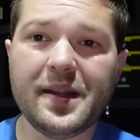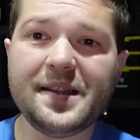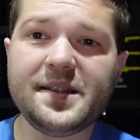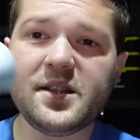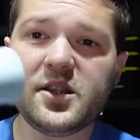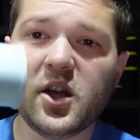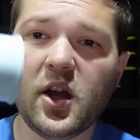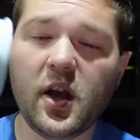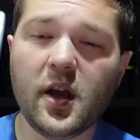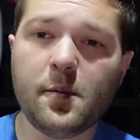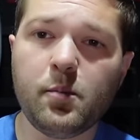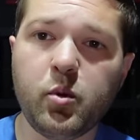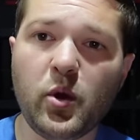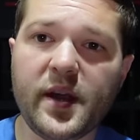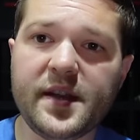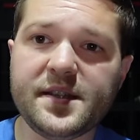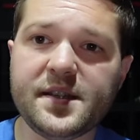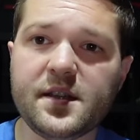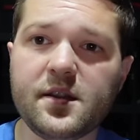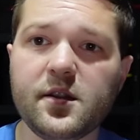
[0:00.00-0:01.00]
let's talk
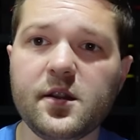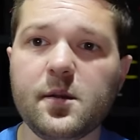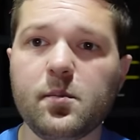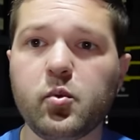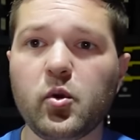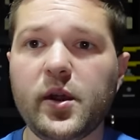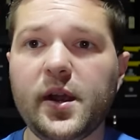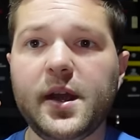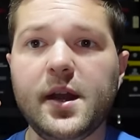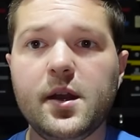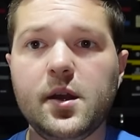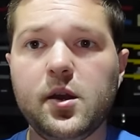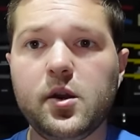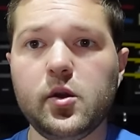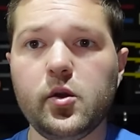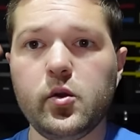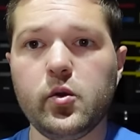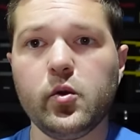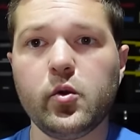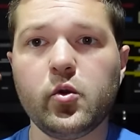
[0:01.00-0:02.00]
pricing on the brand
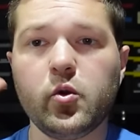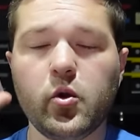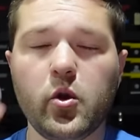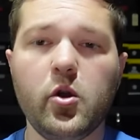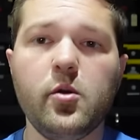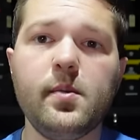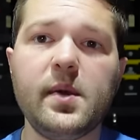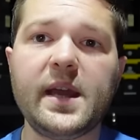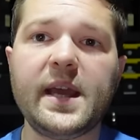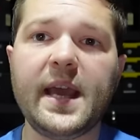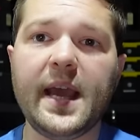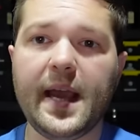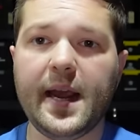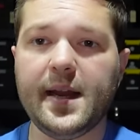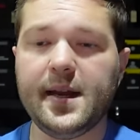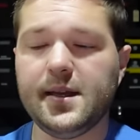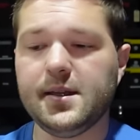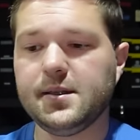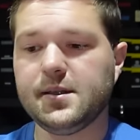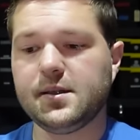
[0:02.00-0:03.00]
new Chroma
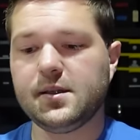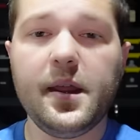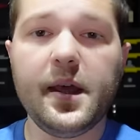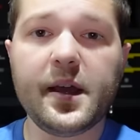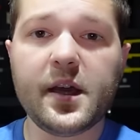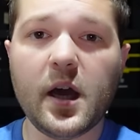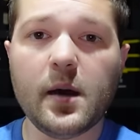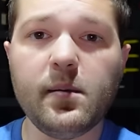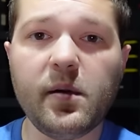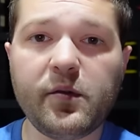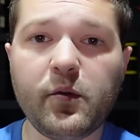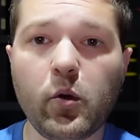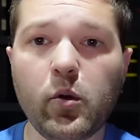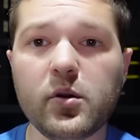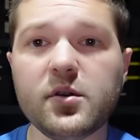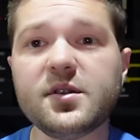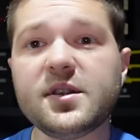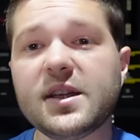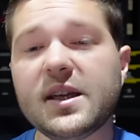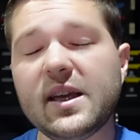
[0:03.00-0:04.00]
Cannons. They come, of
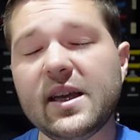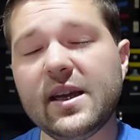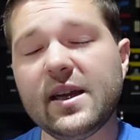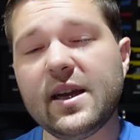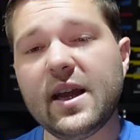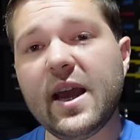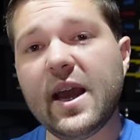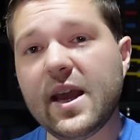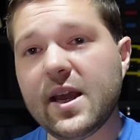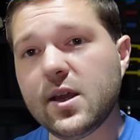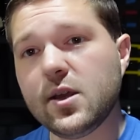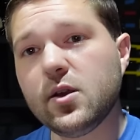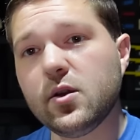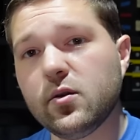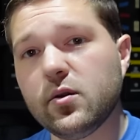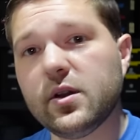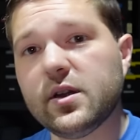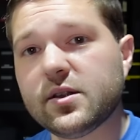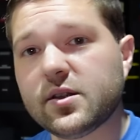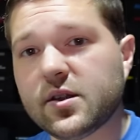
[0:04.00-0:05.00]
course, in
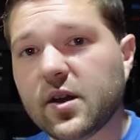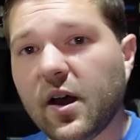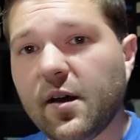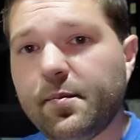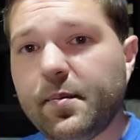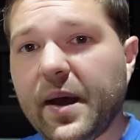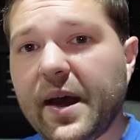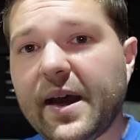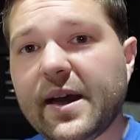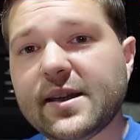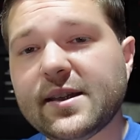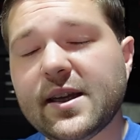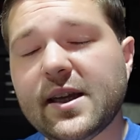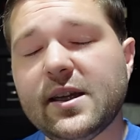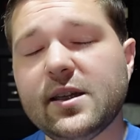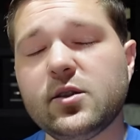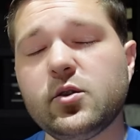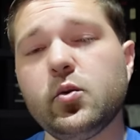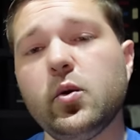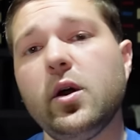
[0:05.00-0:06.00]
8-unit soft bags
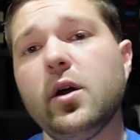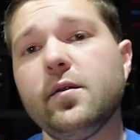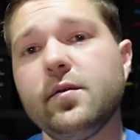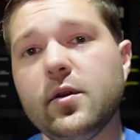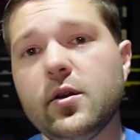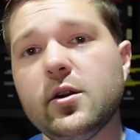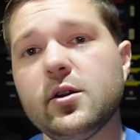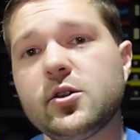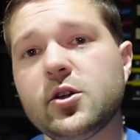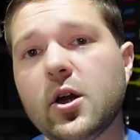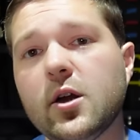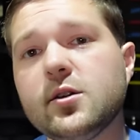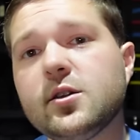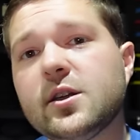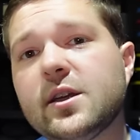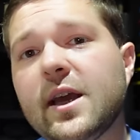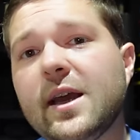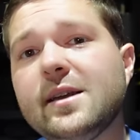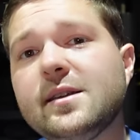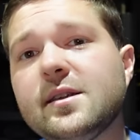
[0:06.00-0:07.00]
and 12-unit
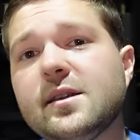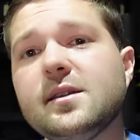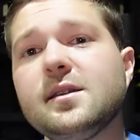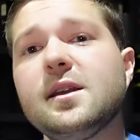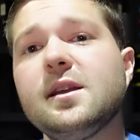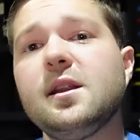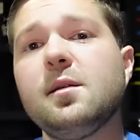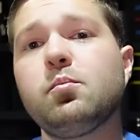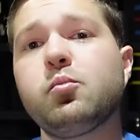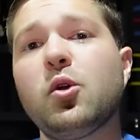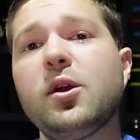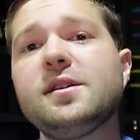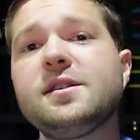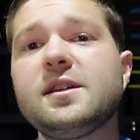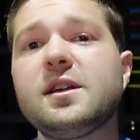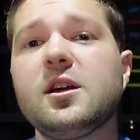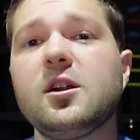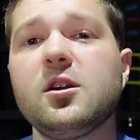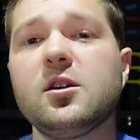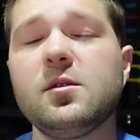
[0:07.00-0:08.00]
charging cases, and the
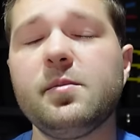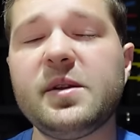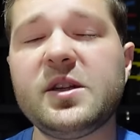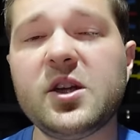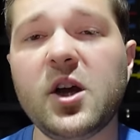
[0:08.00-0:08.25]
pricing I'm gonna be